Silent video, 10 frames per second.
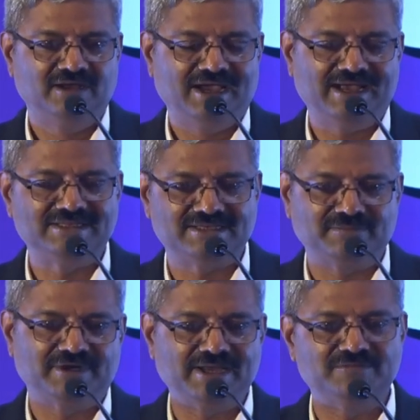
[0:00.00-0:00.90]
and
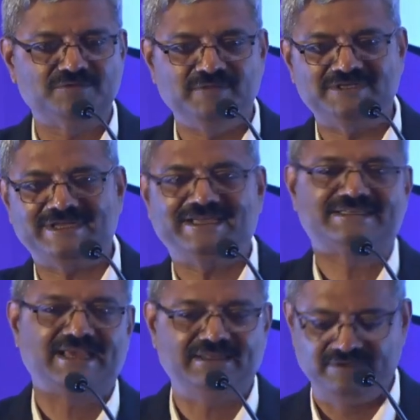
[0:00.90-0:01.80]
sometimes mistakes
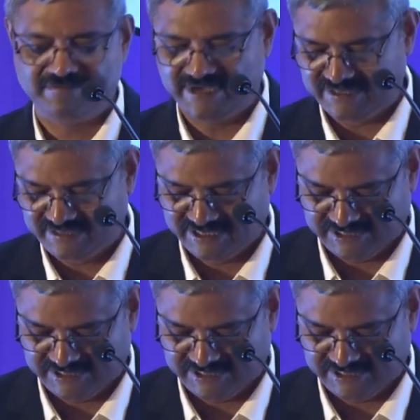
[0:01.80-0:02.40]
can be made there.